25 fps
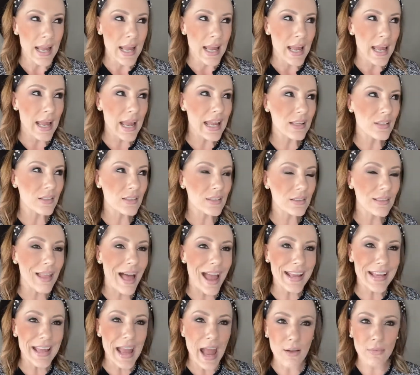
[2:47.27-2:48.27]
is
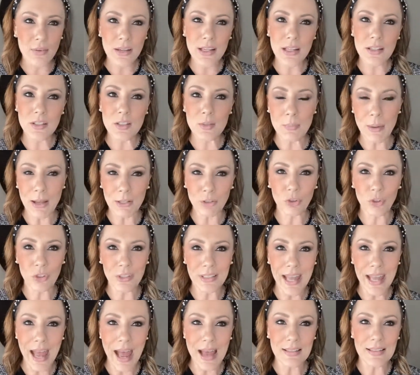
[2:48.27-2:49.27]
like having a special
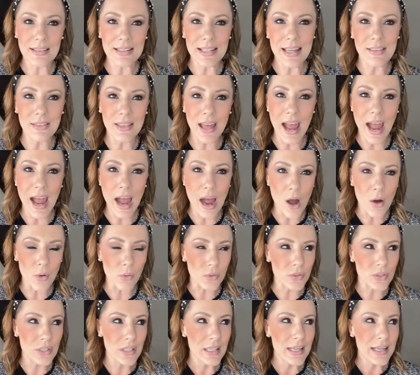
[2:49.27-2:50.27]
guest in the
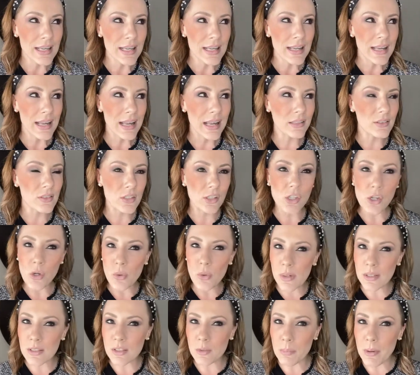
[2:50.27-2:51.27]
house. It's a
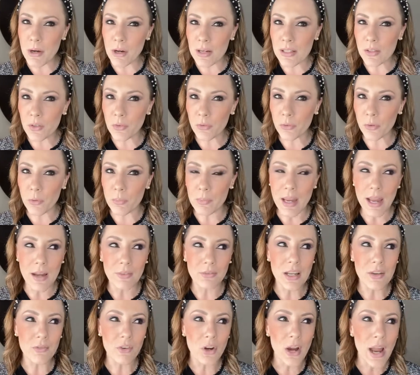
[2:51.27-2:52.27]
new experience for me.
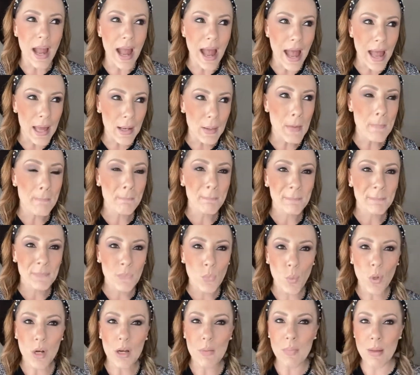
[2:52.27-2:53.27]
I've never had
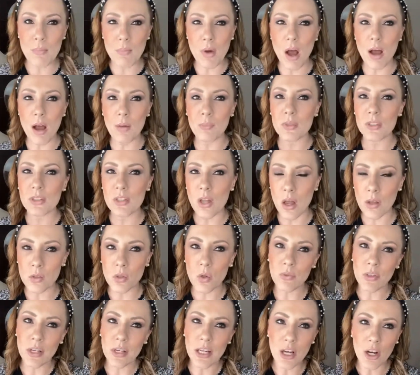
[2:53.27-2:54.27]
one of my mom's dolls
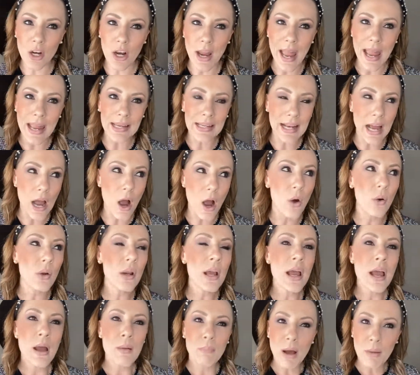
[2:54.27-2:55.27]
over here hanging out,
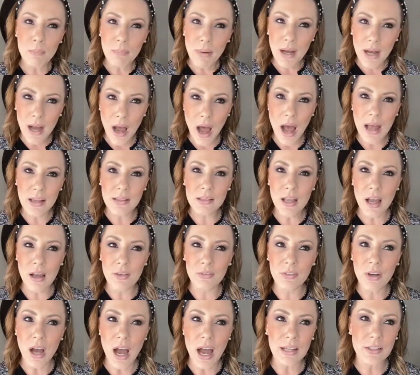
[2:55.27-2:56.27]
but because
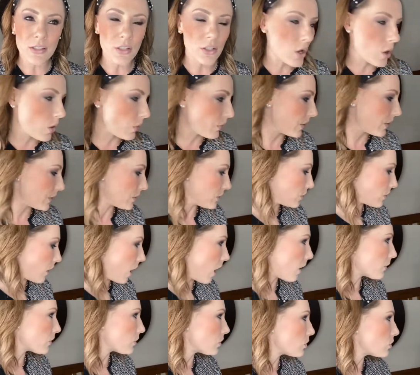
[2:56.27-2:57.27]
I've gotten to know this
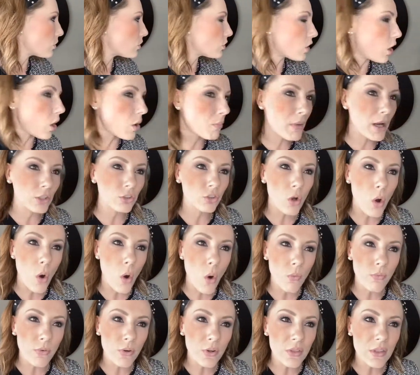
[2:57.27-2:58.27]
doll so much
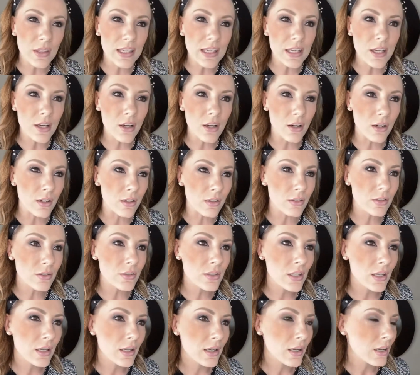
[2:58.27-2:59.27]
over the
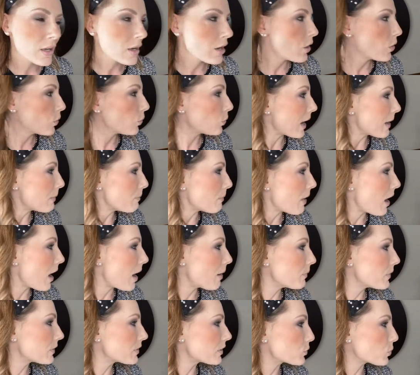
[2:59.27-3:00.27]
years, right,
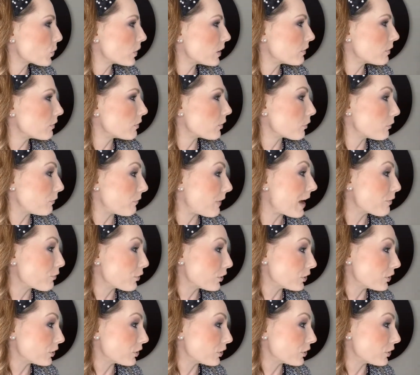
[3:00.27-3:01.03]
mom? This is one of your favorite